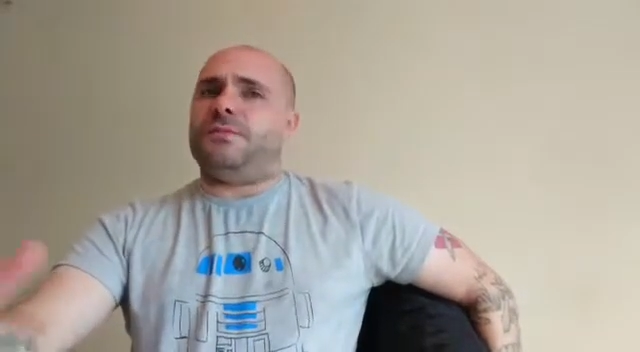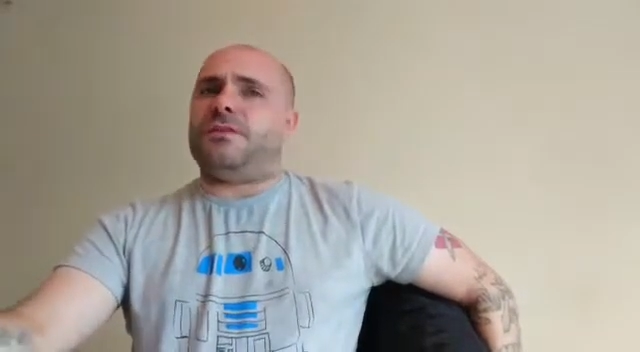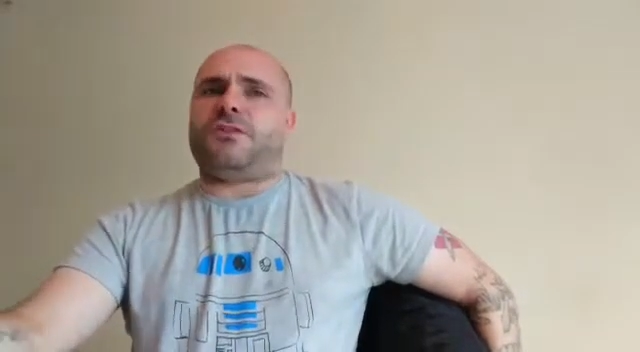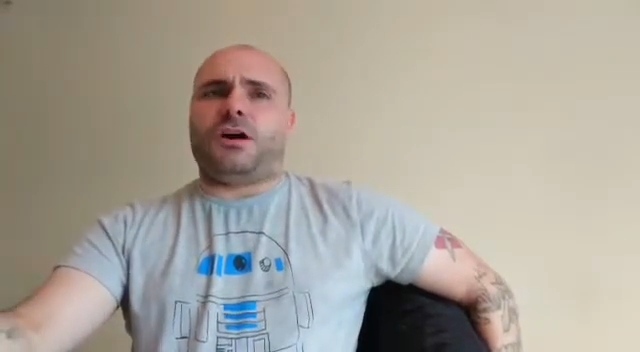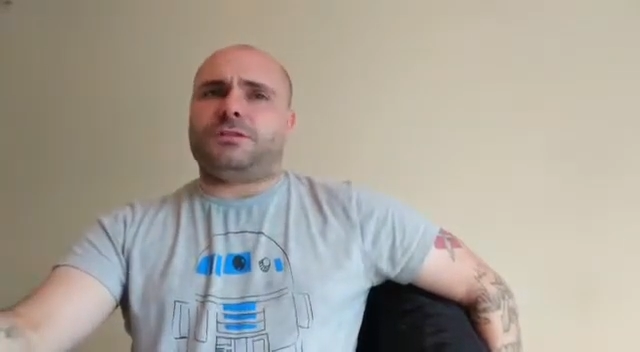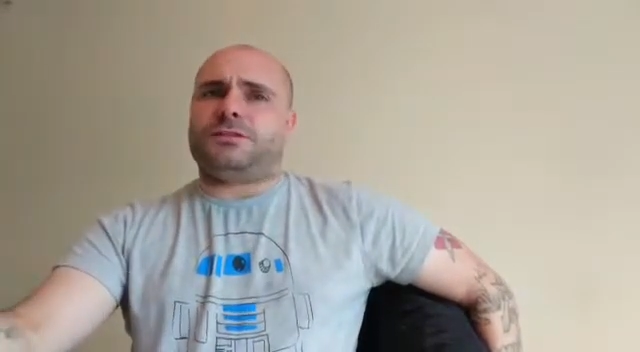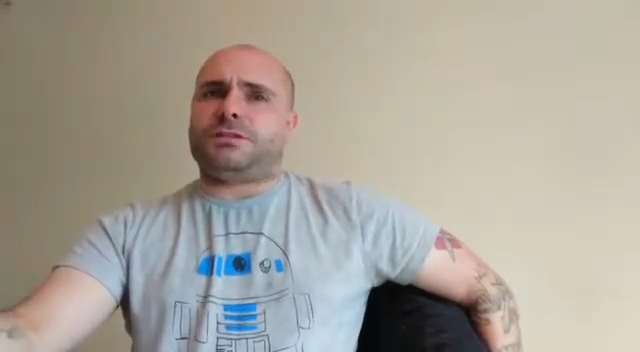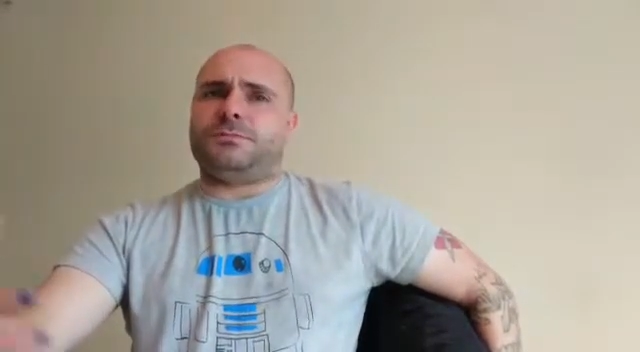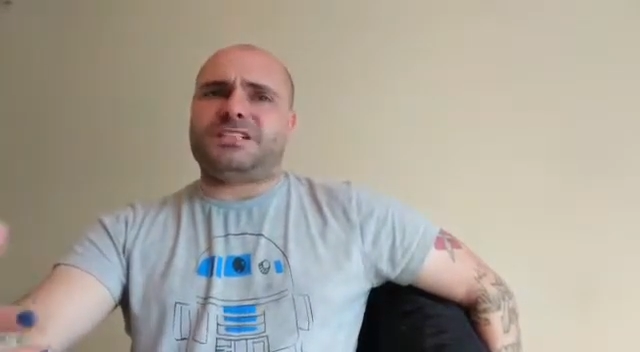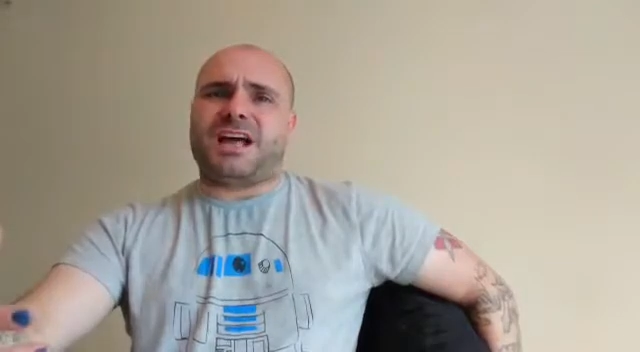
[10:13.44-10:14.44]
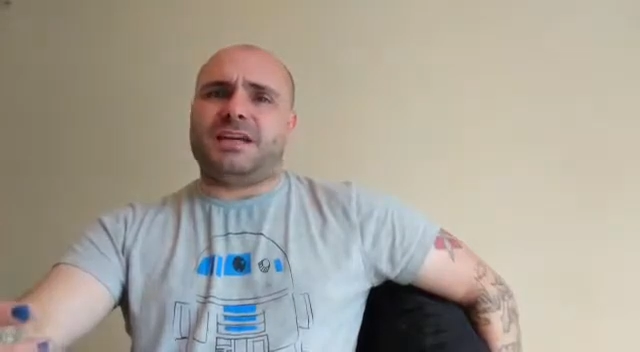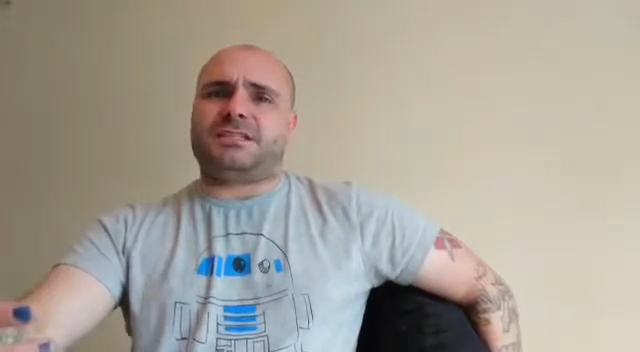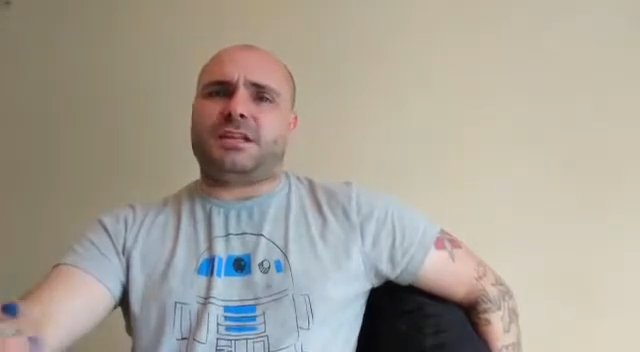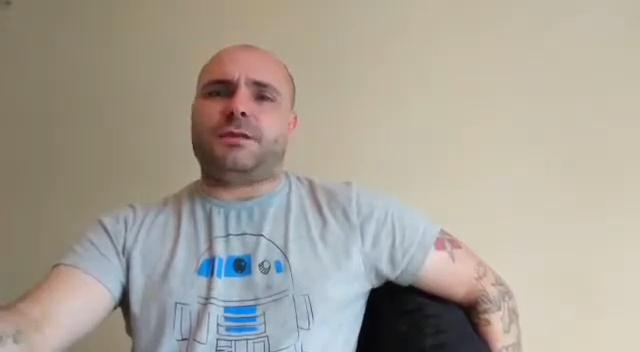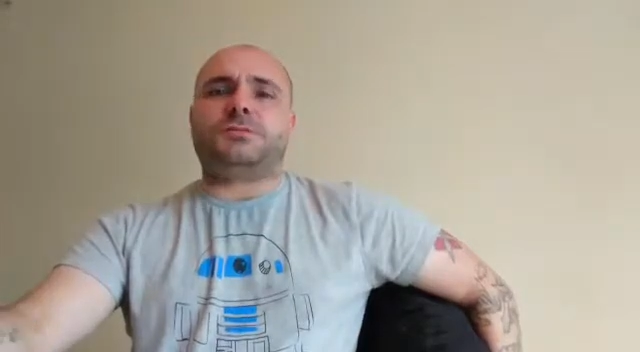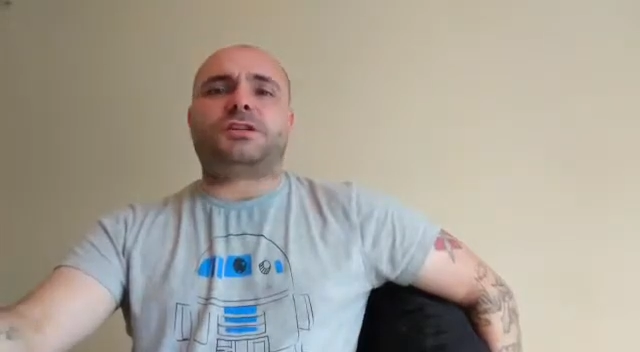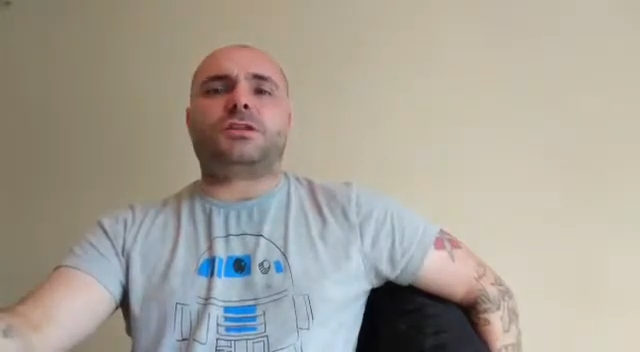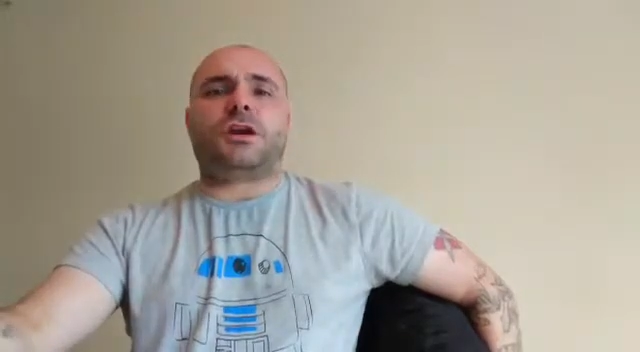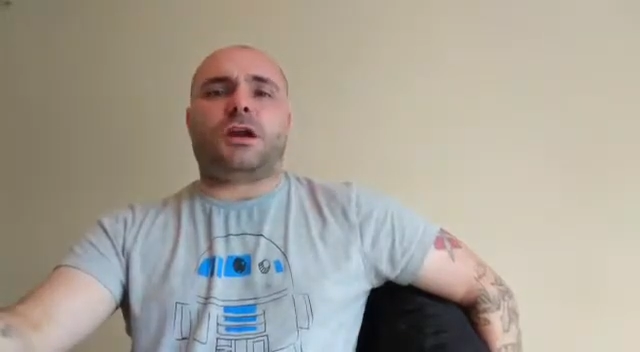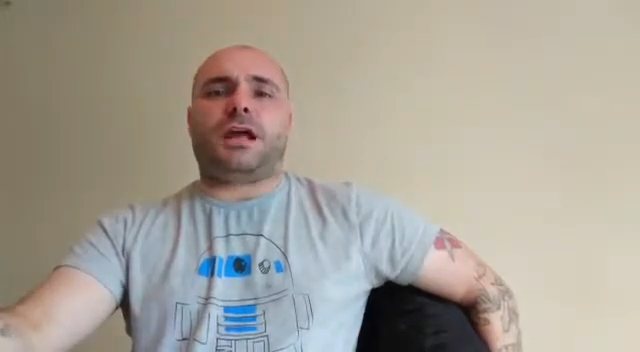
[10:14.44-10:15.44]
They've got some size to them, so
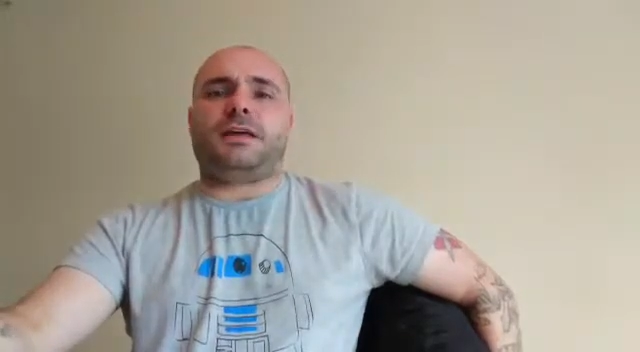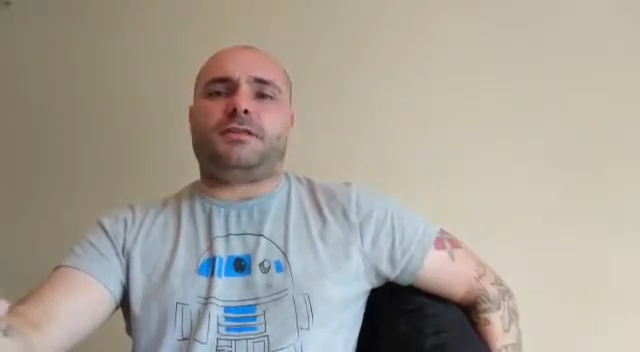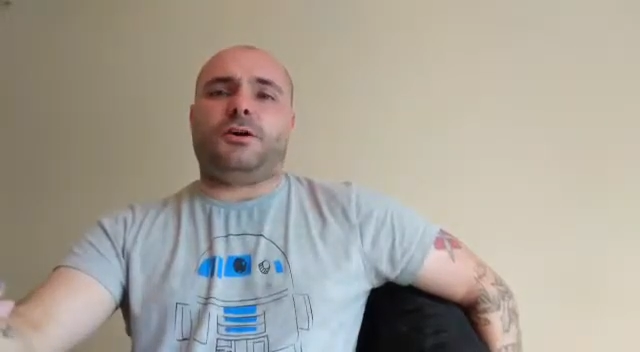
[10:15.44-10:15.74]
they're not like